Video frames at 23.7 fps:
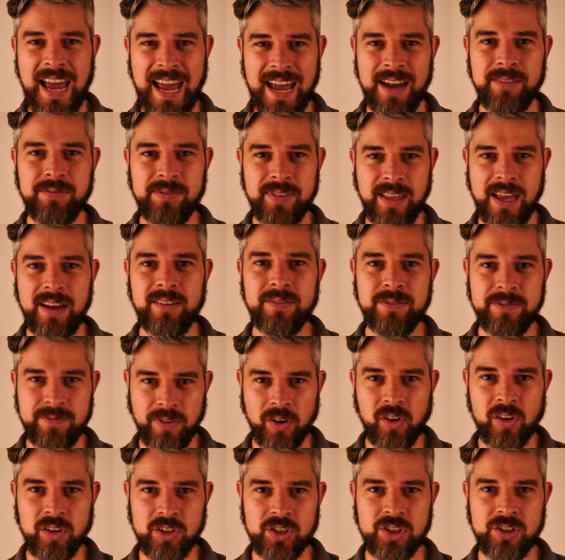Have that
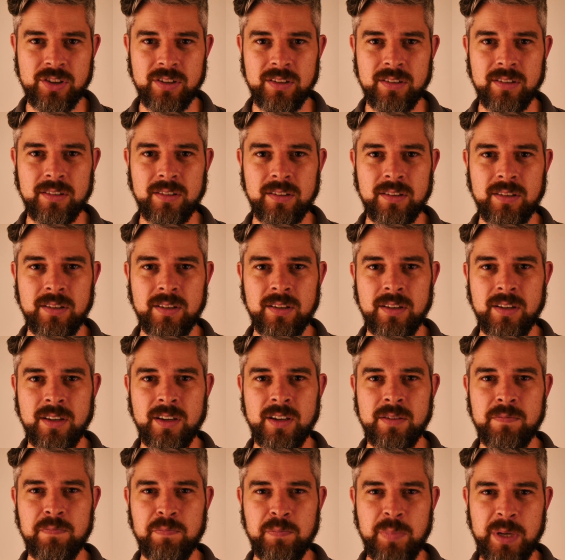function.
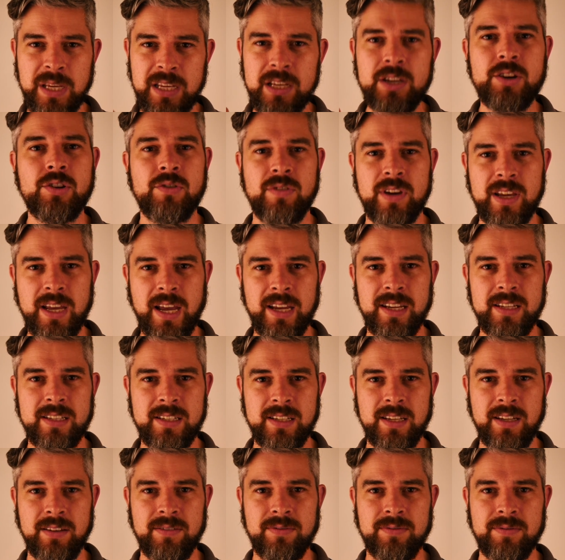Be
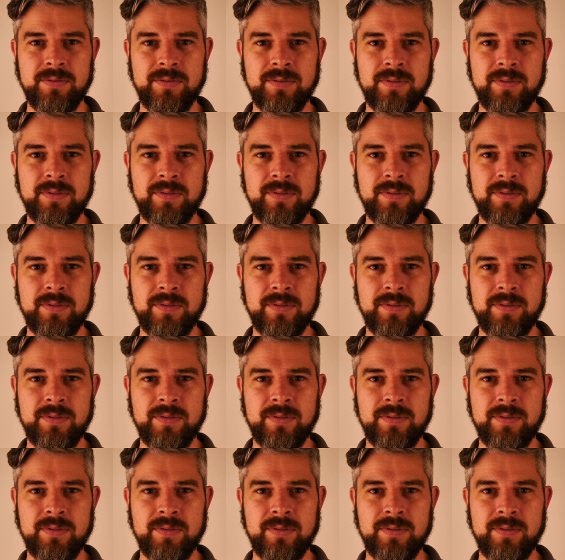creative.